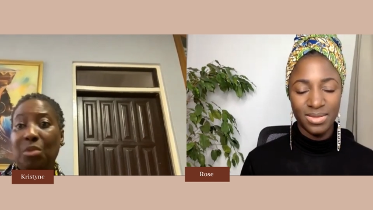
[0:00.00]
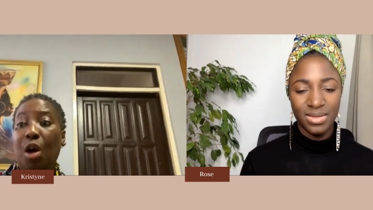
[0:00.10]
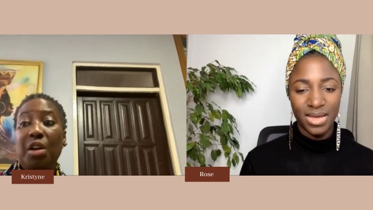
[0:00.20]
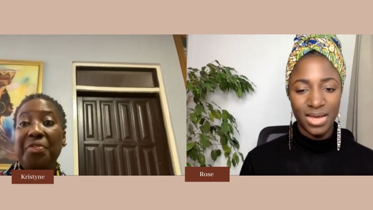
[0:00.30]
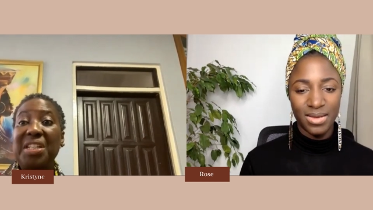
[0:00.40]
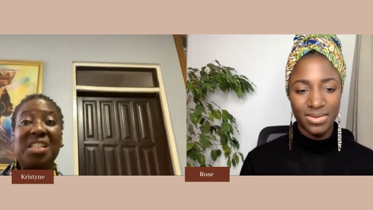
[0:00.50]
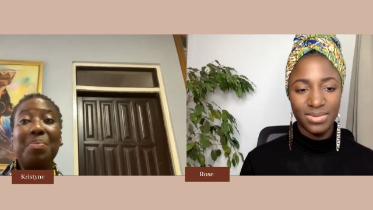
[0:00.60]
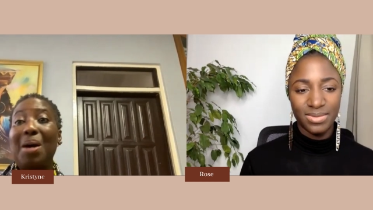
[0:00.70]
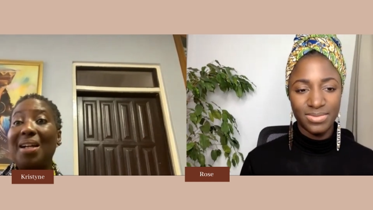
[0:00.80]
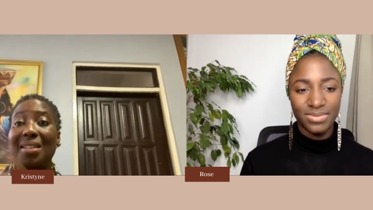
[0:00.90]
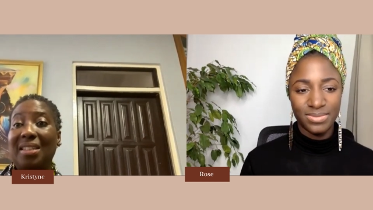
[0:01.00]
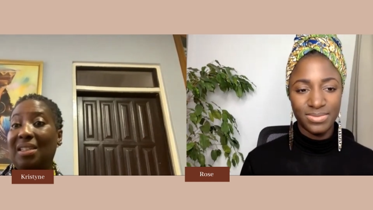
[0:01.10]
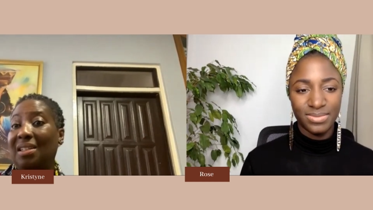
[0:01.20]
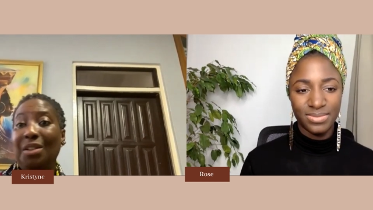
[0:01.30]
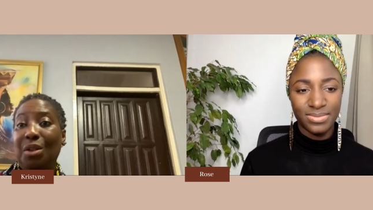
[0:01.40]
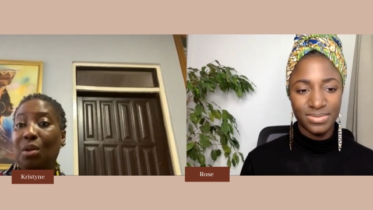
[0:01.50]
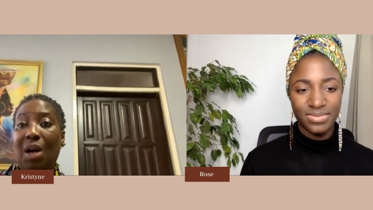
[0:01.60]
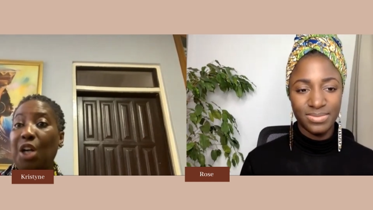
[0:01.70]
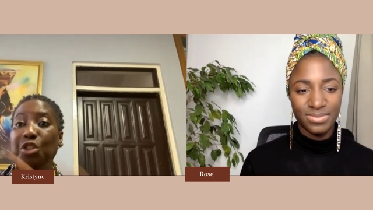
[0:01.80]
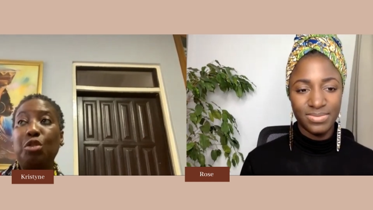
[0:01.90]
Speaker 1: All of this is marketing. You
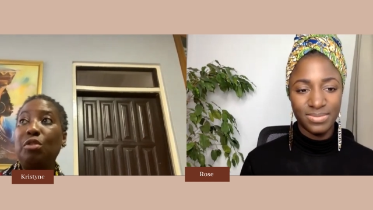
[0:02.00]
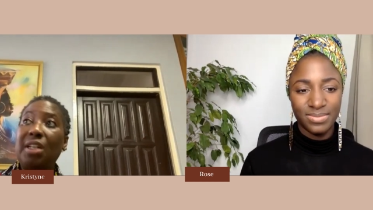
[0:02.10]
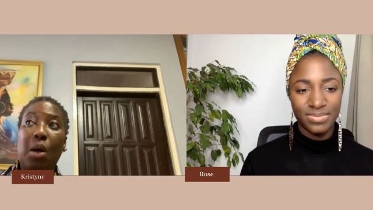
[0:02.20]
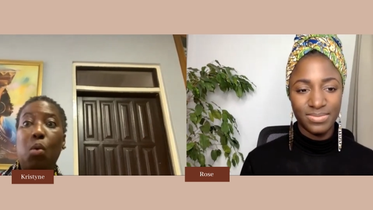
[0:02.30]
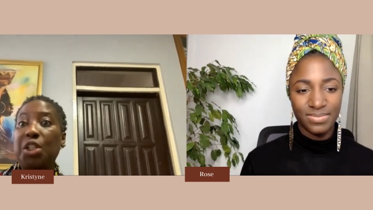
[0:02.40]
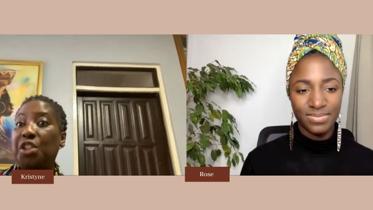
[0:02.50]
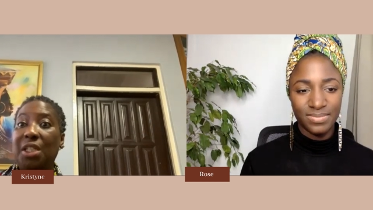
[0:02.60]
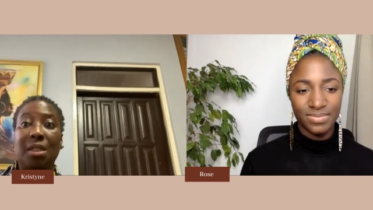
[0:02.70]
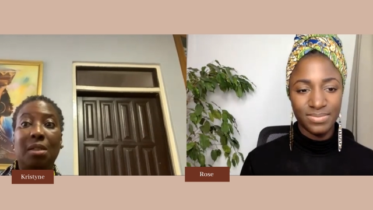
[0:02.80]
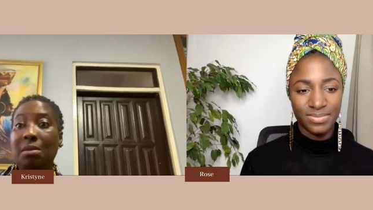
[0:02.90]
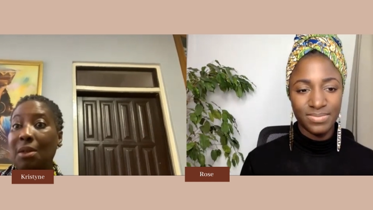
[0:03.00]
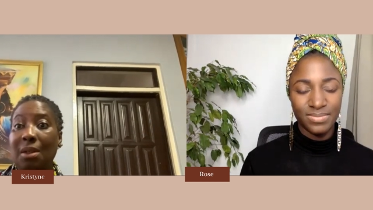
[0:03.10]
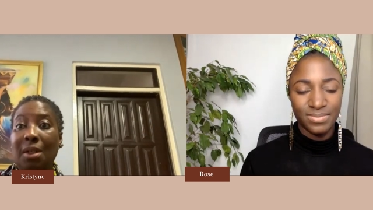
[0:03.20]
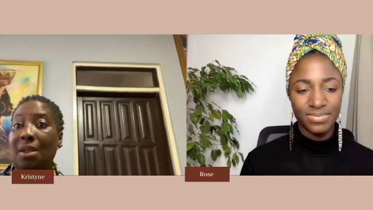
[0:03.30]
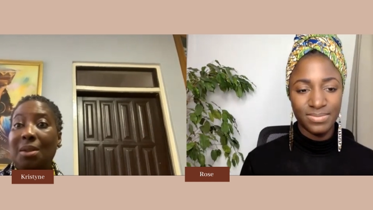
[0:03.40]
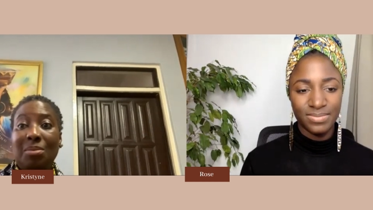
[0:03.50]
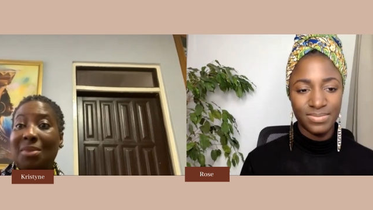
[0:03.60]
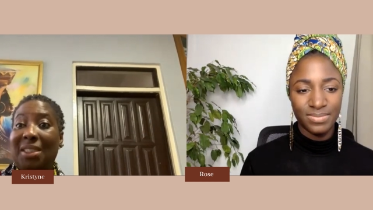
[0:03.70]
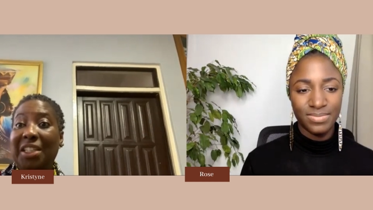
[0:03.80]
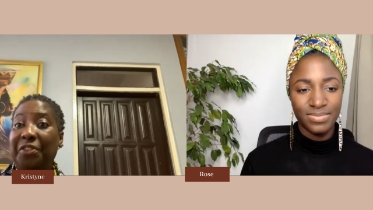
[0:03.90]
know, our children are watching
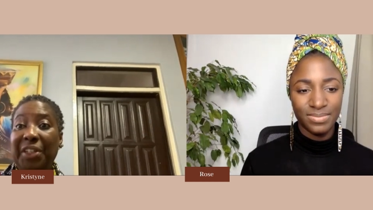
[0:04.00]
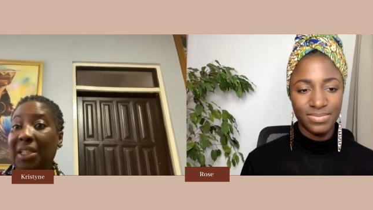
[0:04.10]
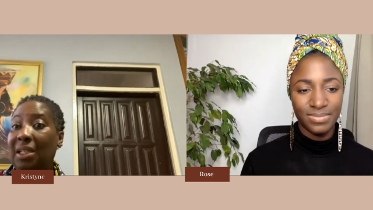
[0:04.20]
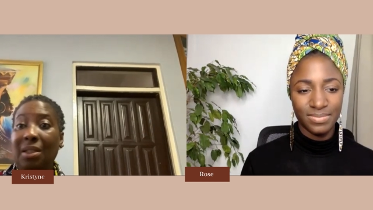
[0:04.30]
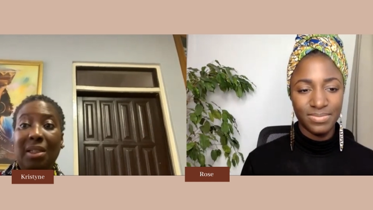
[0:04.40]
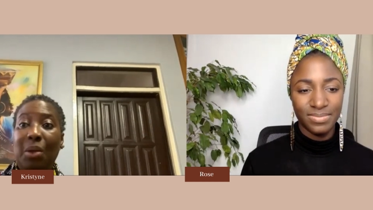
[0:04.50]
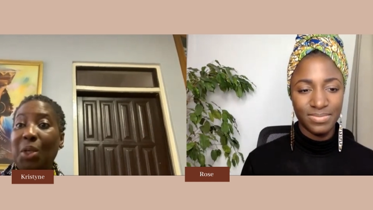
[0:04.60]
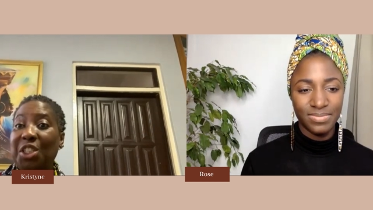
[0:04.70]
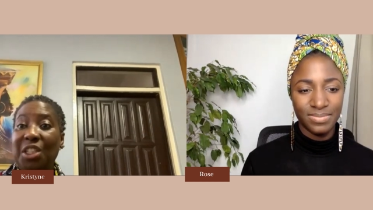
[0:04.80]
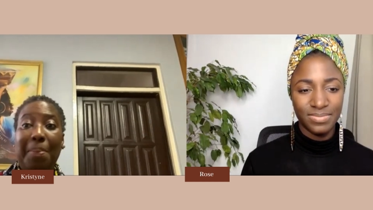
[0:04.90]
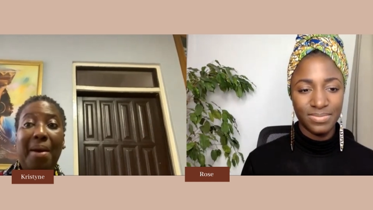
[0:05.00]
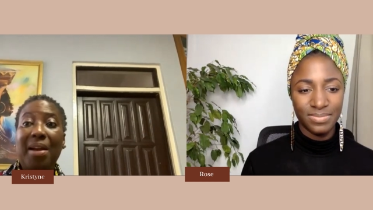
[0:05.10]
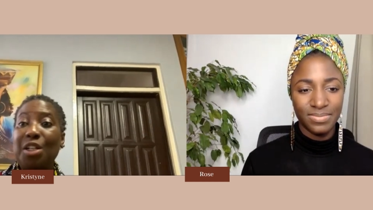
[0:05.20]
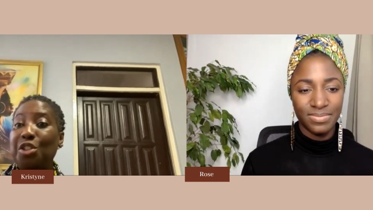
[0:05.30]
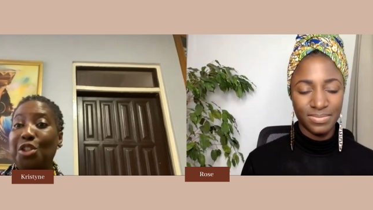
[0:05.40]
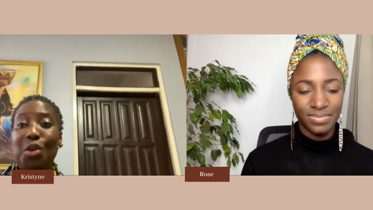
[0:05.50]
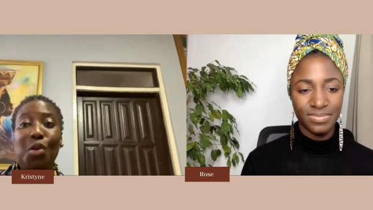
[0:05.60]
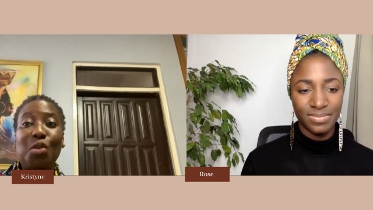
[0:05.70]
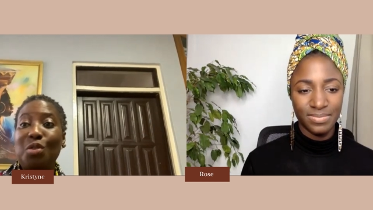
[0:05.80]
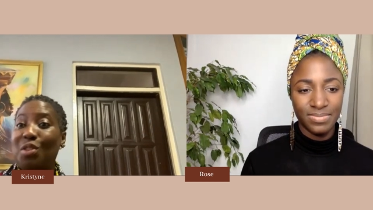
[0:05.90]
TV, they're watching American
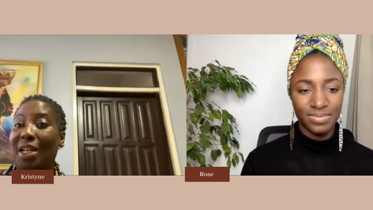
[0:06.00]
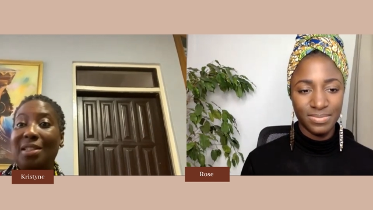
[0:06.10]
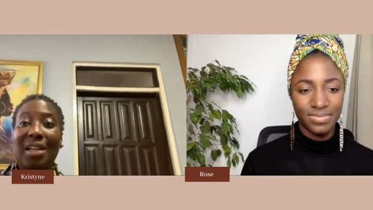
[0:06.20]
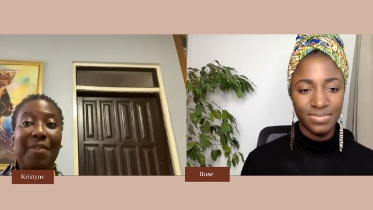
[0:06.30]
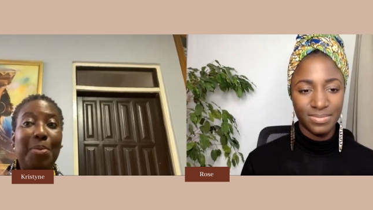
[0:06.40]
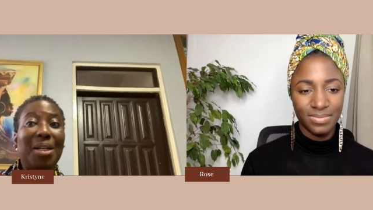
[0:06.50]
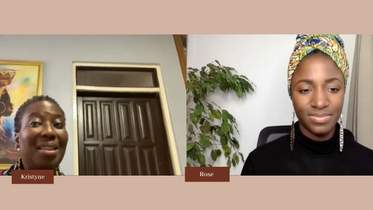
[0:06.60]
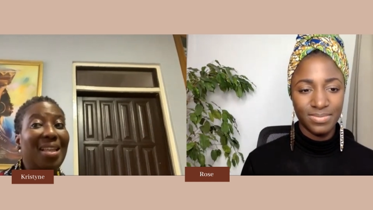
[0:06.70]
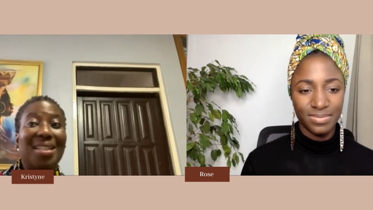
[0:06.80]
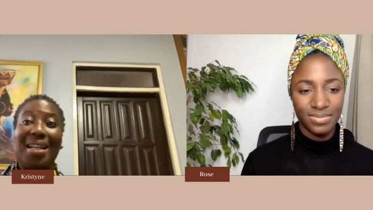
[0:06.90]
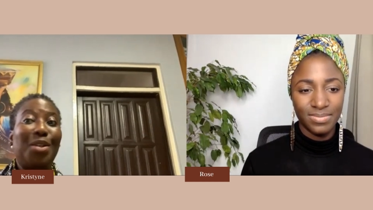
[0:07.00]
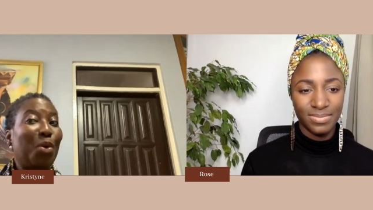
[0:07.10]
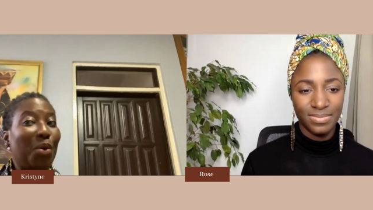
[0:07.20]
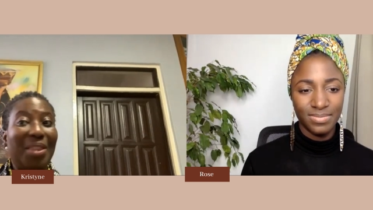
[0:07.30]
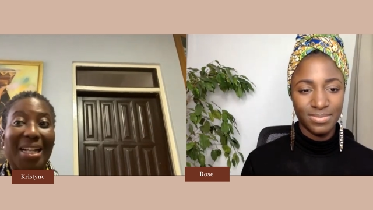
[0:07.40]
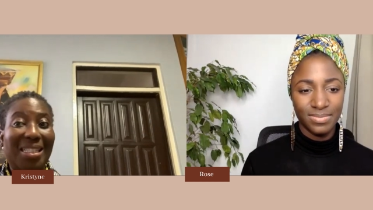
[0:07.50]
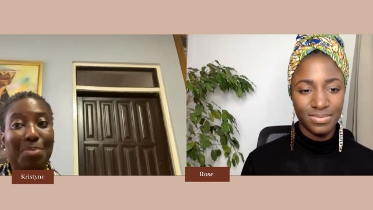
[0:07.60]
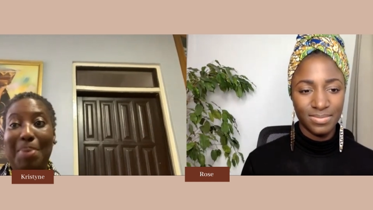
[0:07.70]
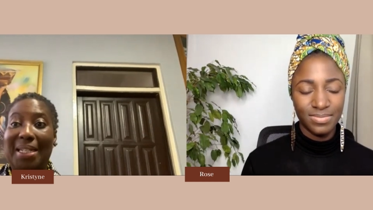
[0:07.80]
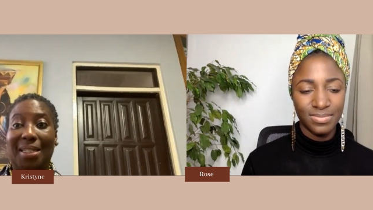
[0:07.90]
shows, and everybody thinks that, oh,
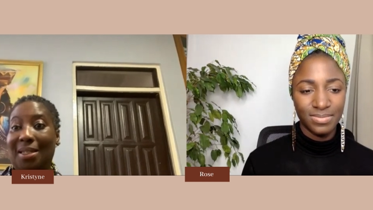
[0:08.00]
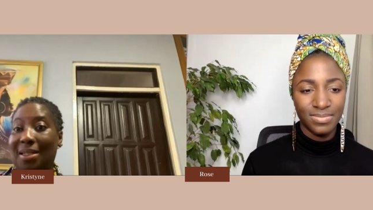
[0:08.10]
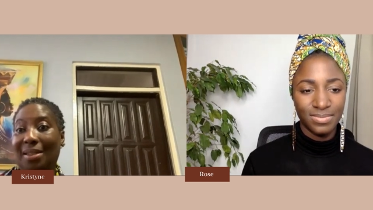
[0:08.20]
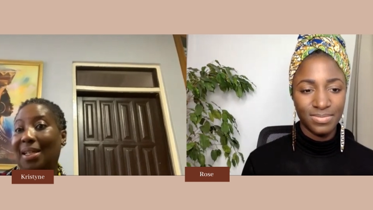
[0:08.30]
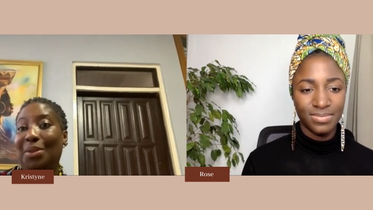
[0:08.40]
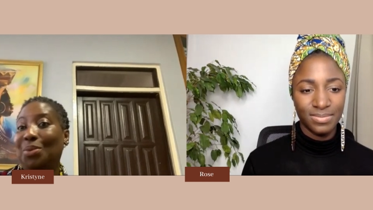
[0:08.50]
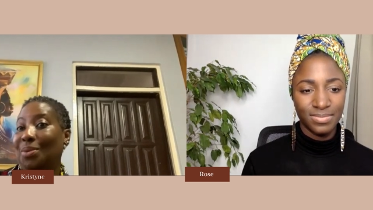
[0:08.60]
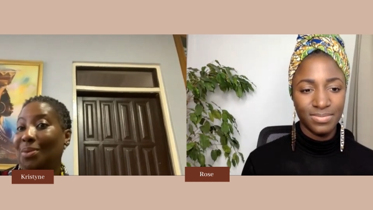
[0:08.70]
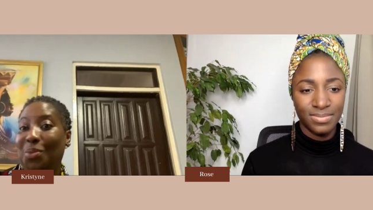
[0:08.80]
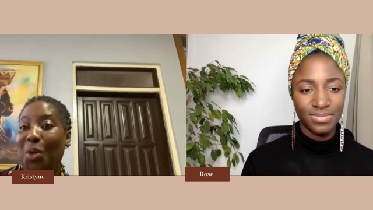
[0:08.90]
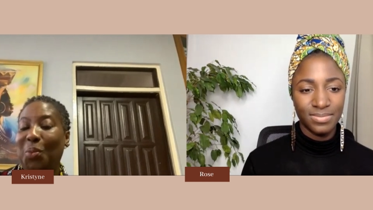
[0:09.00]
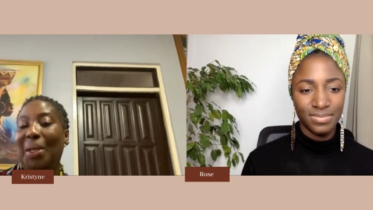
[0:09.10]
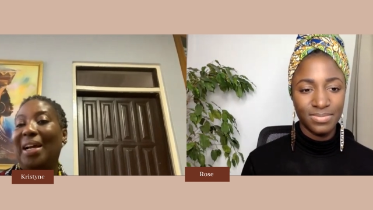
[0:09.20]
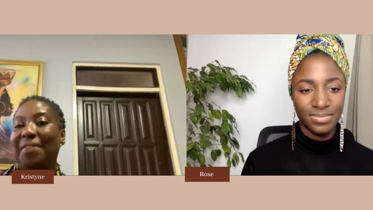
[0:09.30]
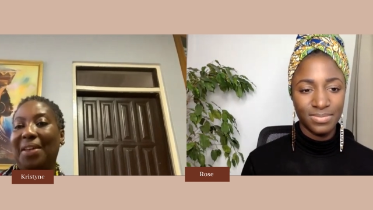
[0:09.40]
that's better than what we have